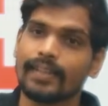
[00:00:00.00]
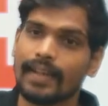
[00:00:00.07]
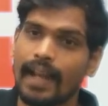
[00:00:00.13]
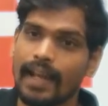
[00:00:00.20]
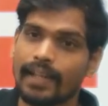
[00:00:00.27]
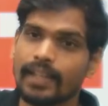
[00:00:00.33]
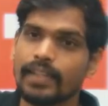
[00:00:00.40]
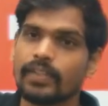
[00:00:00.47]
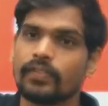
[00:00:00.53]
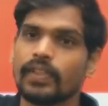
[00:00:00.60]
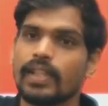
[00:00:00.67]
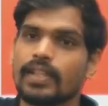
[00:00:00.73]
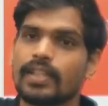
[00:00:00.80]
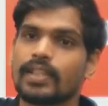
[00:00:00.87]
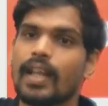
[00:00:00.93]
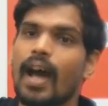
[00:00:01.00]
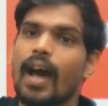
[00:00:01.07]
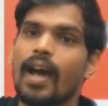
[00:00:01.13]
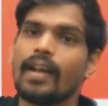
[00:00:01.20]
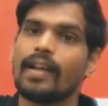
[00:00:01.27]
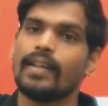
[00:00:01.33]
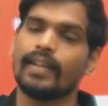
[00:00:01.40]
triangles with a
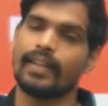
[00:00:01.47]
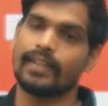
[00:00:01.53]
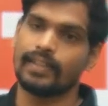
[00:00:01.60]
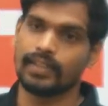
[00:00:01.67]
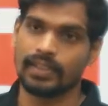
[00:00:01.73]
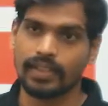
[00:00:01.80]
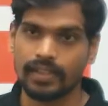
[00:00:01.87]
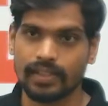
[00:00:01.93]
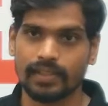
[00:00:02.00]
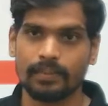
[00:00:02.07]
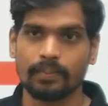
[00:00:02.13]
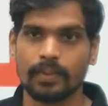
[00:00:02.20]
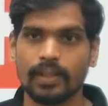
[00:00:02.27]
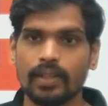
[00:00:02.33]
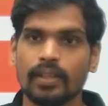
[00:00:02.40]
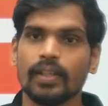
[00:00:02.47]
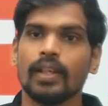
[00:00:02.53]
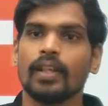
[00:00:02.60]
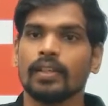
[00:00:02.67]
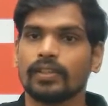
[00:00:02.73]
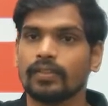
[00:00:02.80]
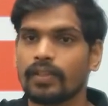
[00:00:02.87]
star and a crescent symbol
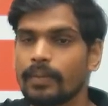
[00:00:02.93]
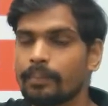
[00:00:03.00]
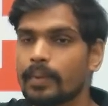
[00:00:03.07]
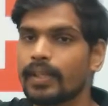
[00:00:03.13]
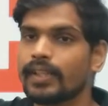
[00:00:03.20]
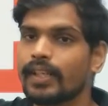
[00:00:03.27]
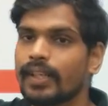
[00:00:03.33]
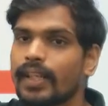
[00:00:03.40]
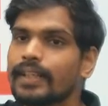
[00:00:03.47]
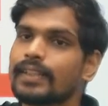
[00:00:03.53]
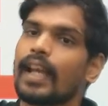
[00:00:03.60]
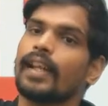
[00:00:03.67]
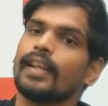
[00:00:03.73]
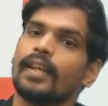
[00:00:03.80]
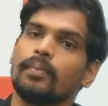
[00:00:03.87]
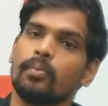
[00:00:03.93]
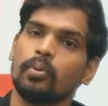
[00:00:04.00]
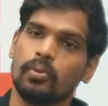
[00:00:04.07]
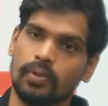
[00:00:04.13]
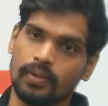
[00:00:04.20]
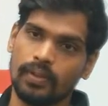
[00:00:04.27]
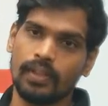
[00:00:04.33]
representing sun and
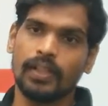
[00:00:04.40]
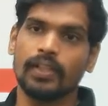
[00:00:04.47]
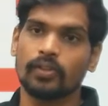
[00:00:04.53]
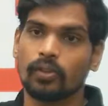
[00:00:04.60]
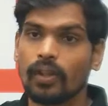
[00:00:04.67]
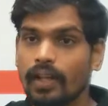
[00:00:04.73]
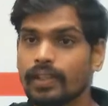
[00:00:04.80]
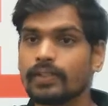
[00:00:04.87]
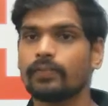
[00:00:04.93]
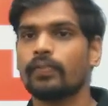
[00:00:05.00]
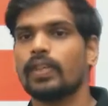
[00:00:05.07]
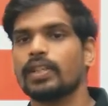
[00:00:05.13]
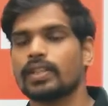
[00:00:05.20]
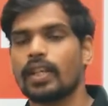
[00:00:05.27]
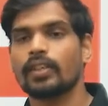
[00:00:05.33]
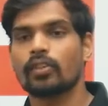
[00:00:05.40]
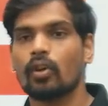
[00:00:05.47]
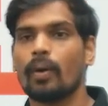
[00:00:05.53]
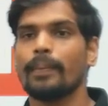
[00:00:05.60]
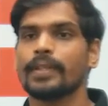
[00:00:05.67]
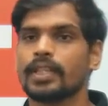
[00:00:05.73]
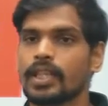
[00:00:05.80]
moon. So that is first
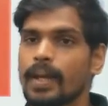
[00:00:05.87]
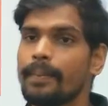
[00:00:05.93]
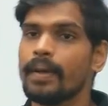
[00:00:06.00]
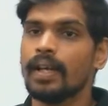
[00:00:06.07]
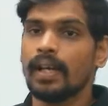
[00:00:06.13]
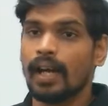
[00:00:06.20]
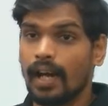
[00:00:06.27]
uncommon shape.